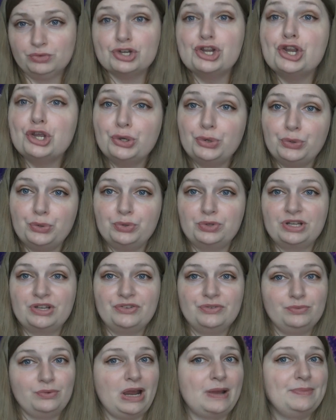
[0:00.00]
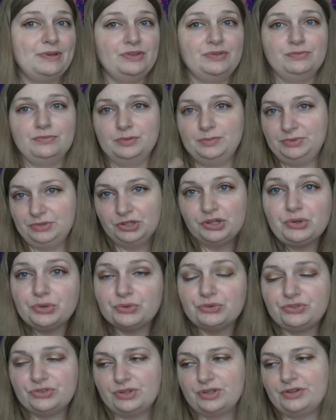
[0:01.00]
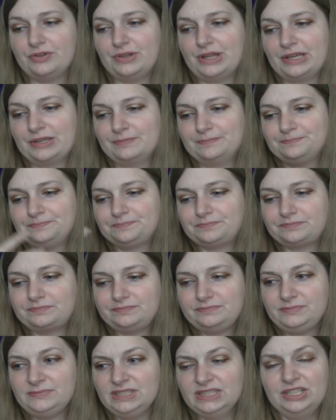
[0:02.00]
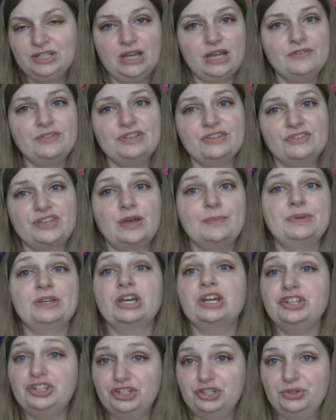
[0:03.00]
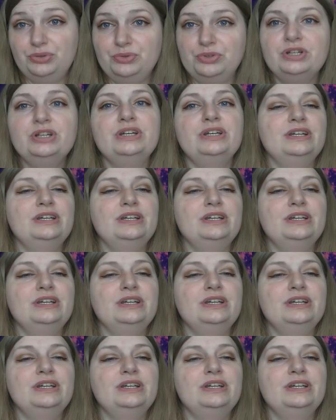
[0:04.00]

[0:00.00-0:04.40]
new because rabbits reproduce. So they're like, you know, everything's coming anew.